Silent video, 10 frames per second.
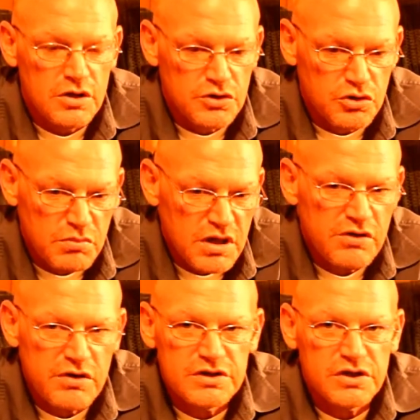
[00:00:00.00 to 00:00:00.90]
Your
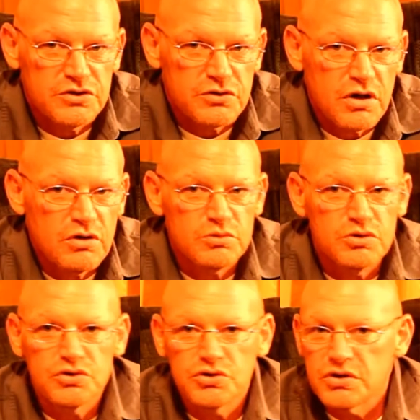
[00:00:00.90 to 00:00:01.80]
marriage and your home,
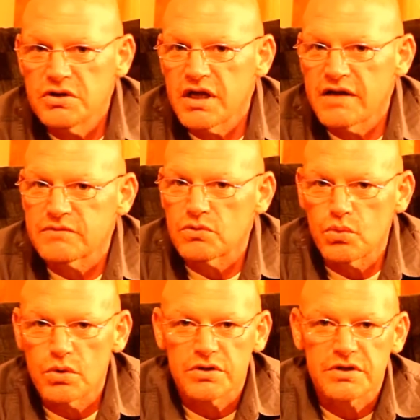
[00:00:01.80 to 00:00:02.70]
you shouldn't have to
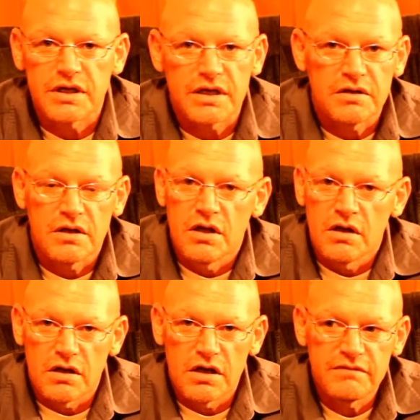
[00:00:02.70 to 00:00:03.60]
work at.
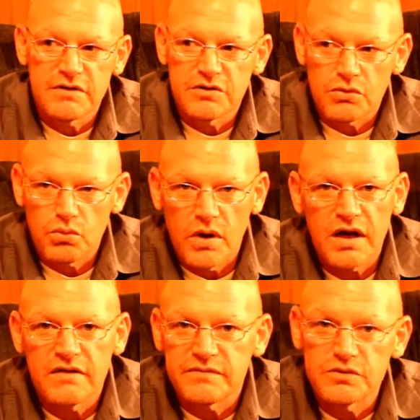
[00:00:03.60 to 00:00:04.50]
Loving your
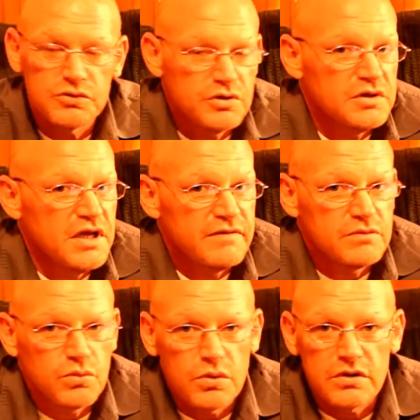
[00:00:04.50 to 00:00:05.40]
wife, you shouldn't
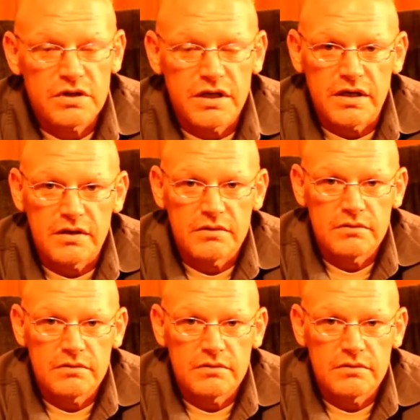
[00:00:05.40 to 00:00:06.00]
have to work at.